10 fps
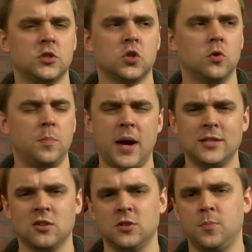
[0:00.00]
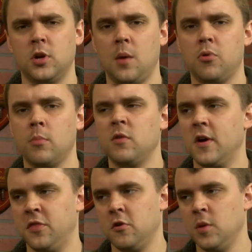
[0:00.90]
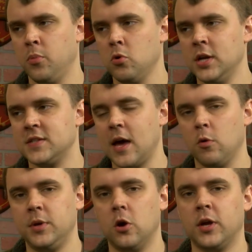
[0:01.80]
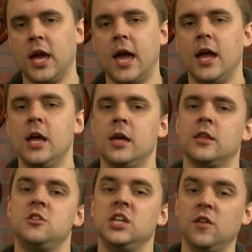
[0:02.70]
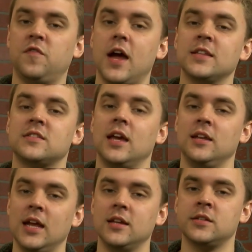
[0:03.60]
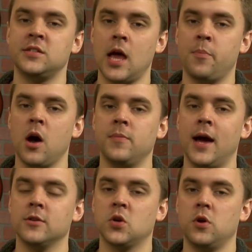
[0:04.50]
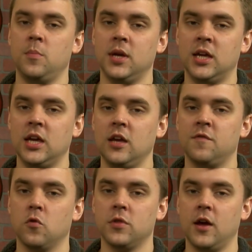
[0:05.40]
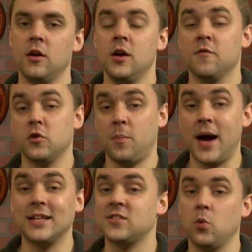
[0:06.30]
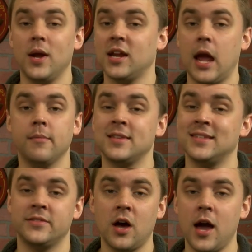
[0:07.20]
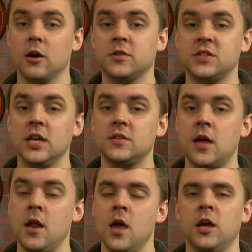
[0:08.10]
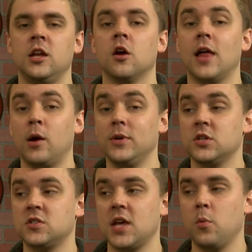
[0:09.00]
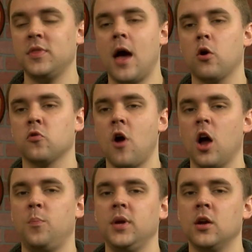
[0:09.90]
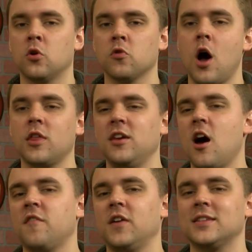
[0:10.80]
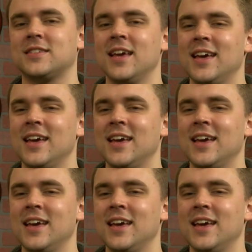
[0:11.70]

to score. The Pats are going to put up probably around 30 points. That will be okay. The defense, they need to step up. That is going to be key for their for the Pats to win games this entire season. You know, like we just said, without Gronk being Gronk, the offense